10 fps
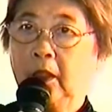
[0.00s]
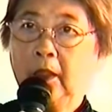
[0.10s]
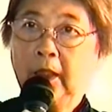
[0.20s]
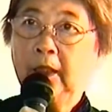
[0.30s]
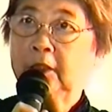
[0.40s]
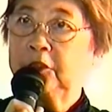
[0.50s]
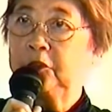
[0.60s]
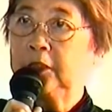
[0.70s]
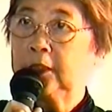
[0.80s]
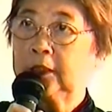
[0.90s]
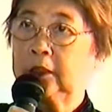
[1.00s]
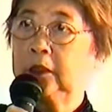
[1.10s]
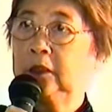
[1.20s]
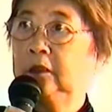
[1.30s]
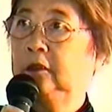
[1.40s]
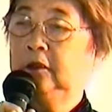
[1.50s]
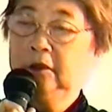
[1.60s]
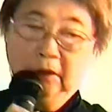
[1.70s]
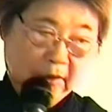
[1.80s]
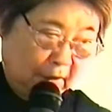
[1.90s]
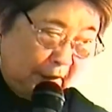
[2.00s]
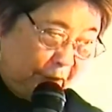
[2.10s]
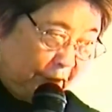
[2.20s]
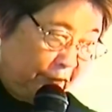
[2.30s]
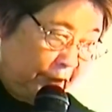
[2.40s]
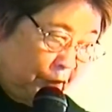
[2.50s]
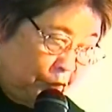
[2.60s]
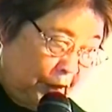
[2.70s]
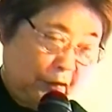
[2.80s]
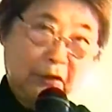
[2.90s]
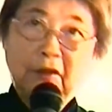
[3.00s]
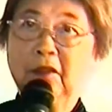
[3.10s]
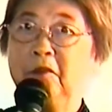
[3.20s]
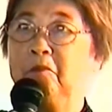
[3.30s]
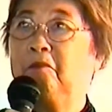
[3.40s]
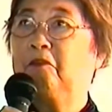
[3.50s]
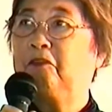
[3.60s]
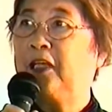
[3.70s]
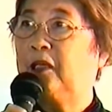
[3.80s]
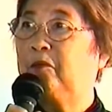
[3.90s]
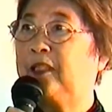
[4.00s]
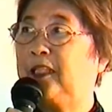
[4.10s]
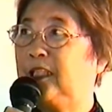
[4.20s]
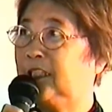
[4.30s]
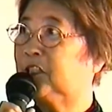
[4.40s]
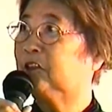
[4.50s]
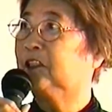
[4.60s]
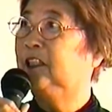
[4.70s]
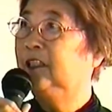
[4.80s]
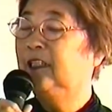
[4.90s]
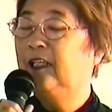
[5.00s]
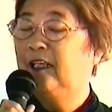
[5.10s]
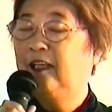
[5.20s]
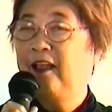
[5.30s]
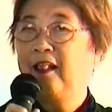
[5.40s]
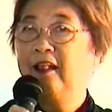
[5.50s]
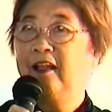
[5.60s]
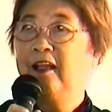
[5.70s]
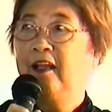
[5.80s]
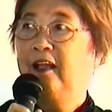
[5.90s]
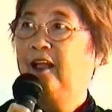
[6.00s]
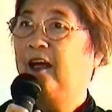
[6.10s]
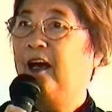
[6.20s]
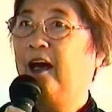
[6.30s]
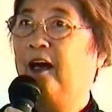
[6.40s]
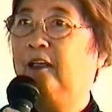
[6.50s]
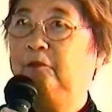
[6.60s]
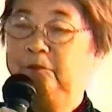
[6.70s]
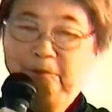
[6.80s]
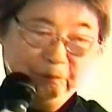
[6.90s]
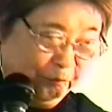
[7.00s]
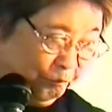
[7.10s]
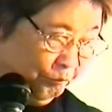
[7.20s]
uh, I'd like to just give you a very quick family history. Um,